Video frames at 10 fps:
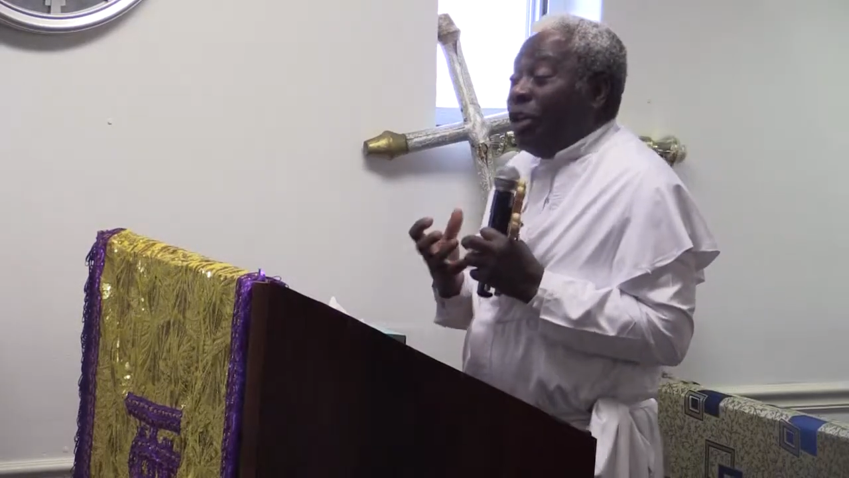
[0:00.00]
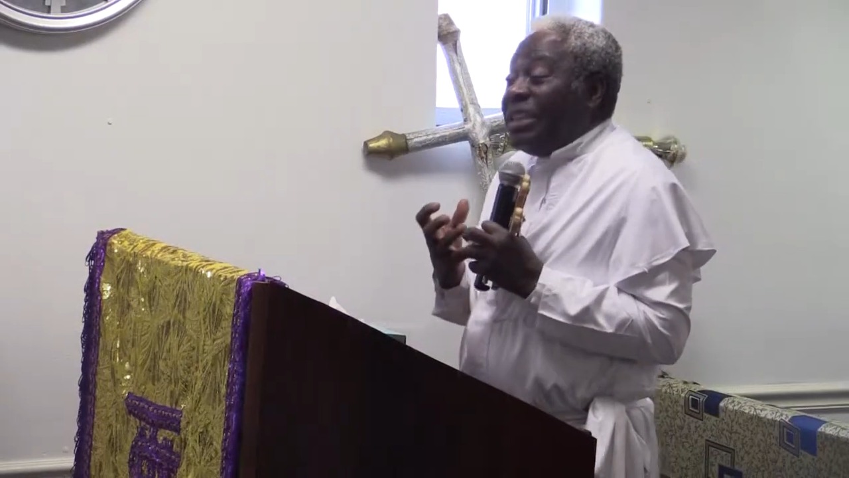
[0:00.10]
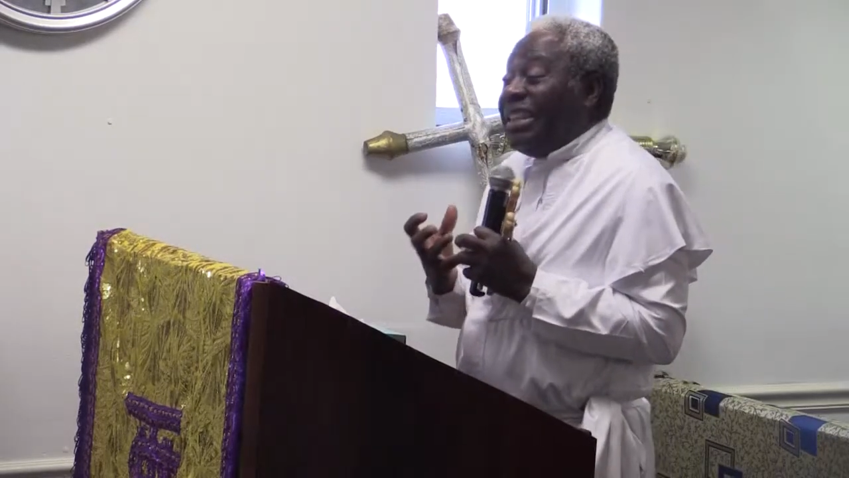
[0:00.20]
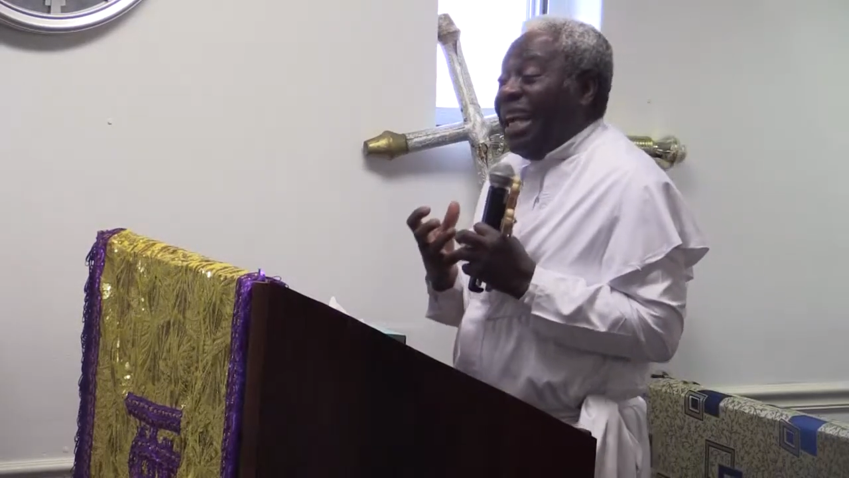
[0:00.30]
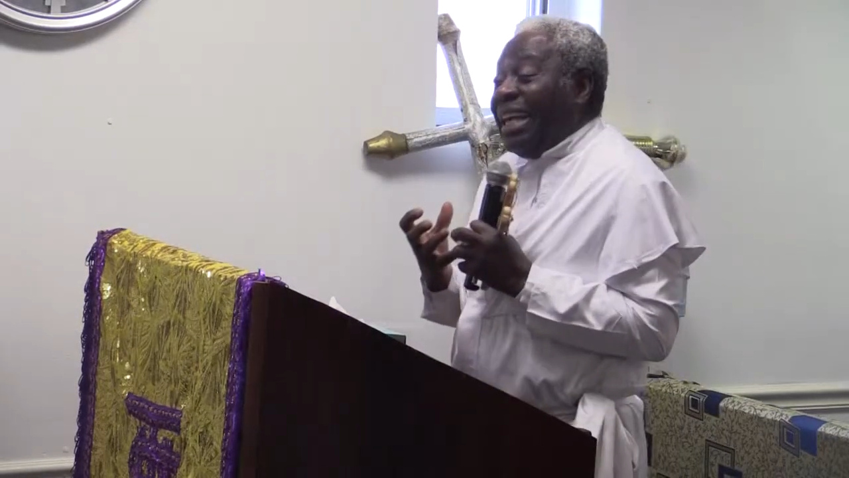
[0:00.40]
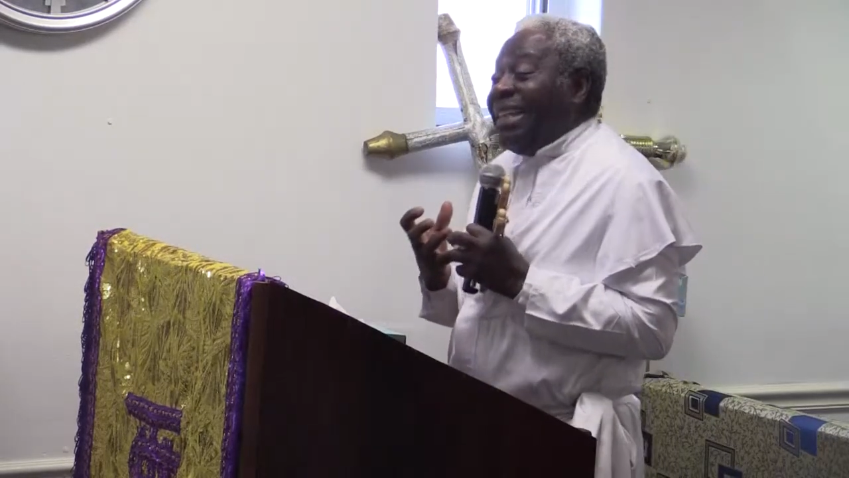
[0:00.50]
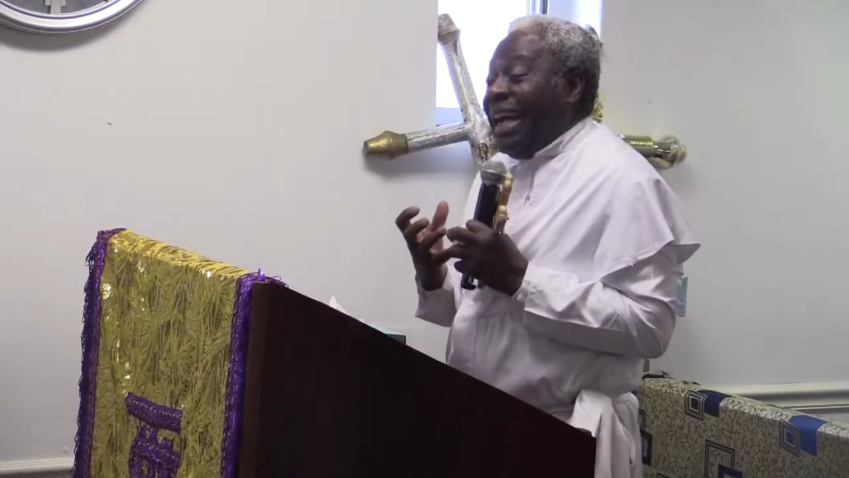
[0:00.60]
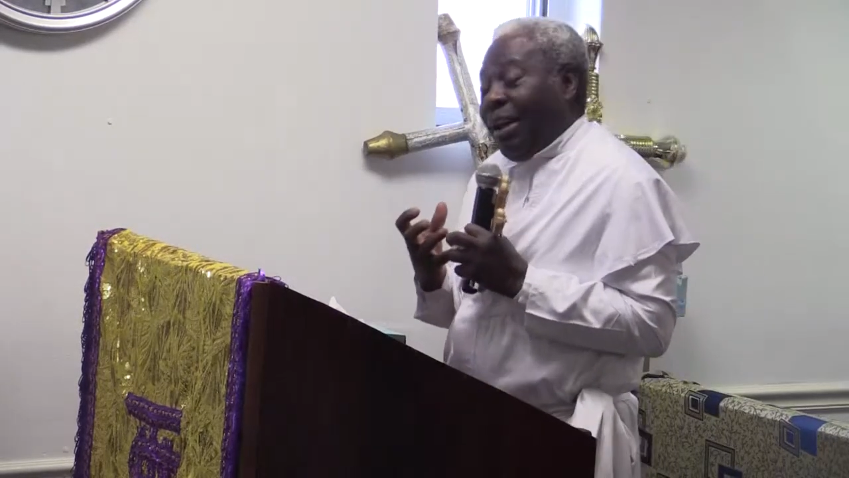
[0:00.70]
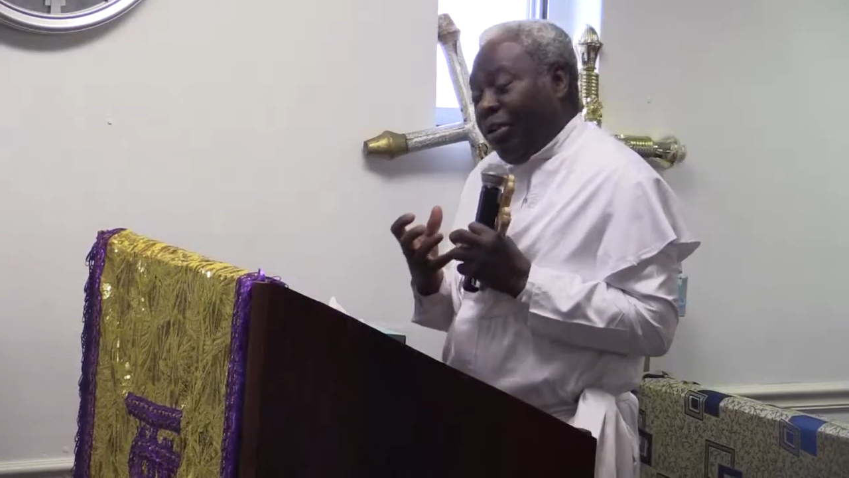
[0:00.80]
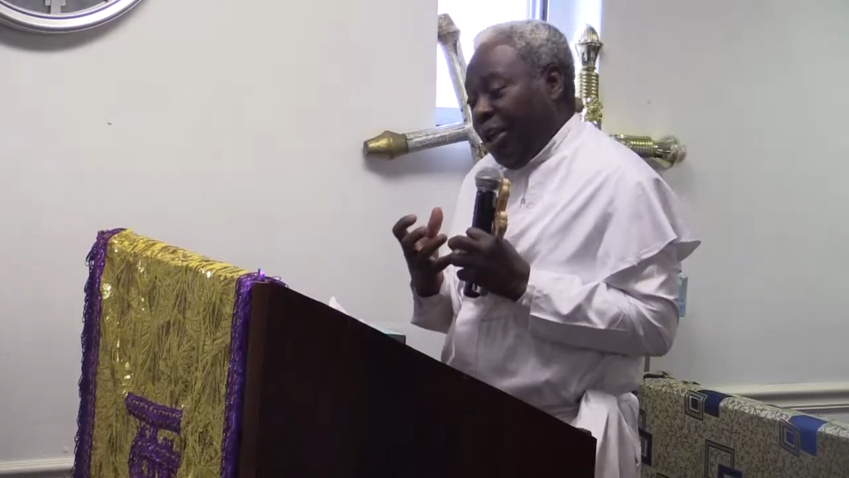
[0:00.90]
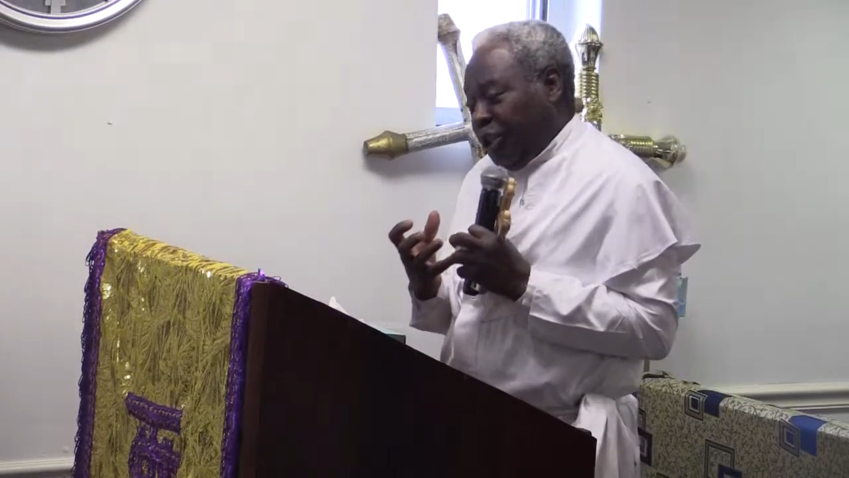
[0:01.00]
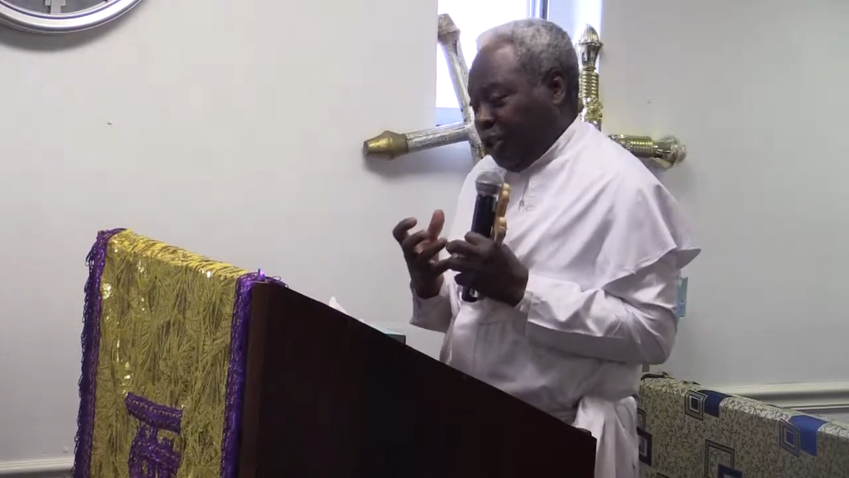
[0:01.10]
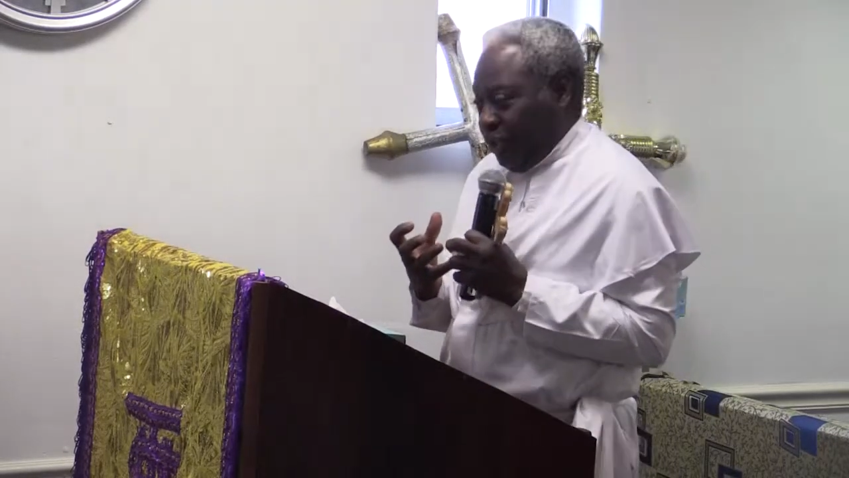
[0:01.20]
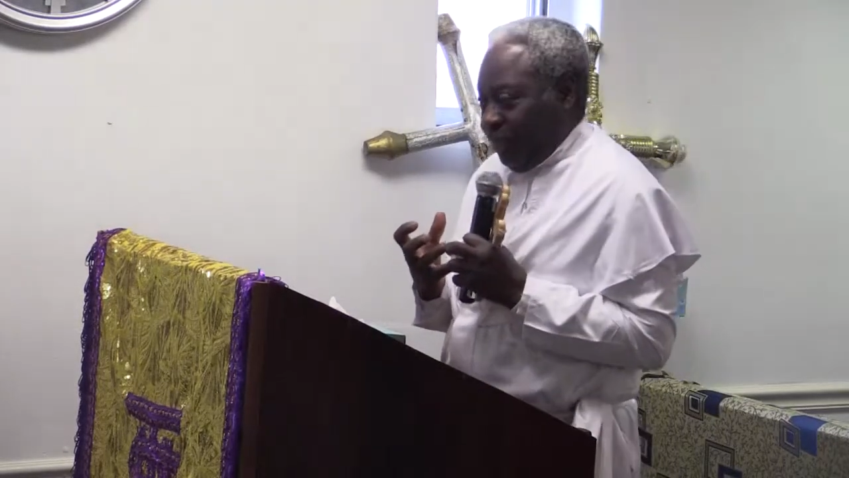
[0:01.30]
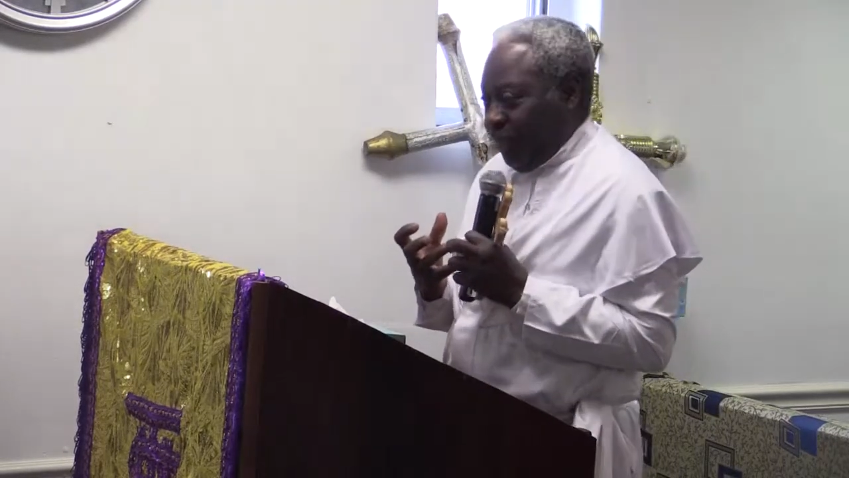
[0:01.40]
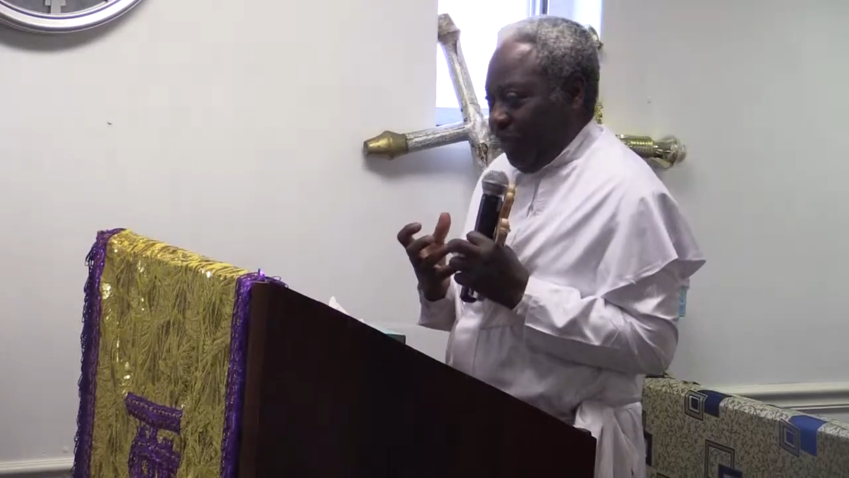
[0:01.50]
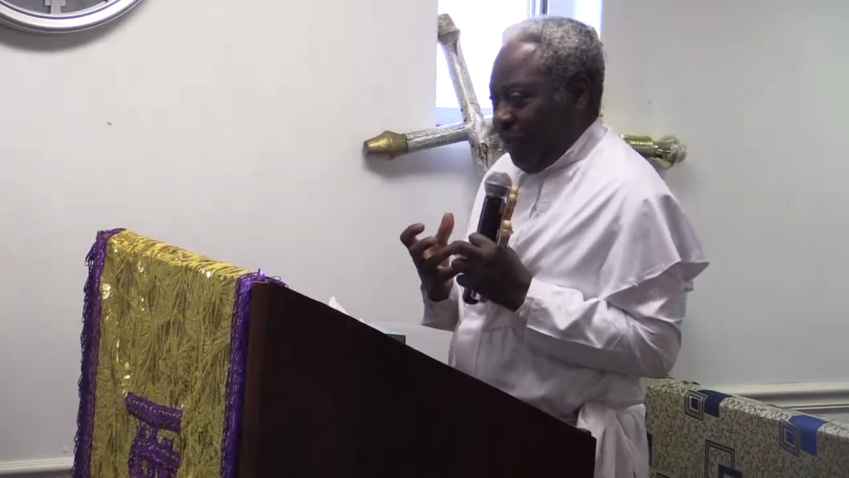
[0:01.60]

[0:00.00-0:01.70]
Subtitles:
own generation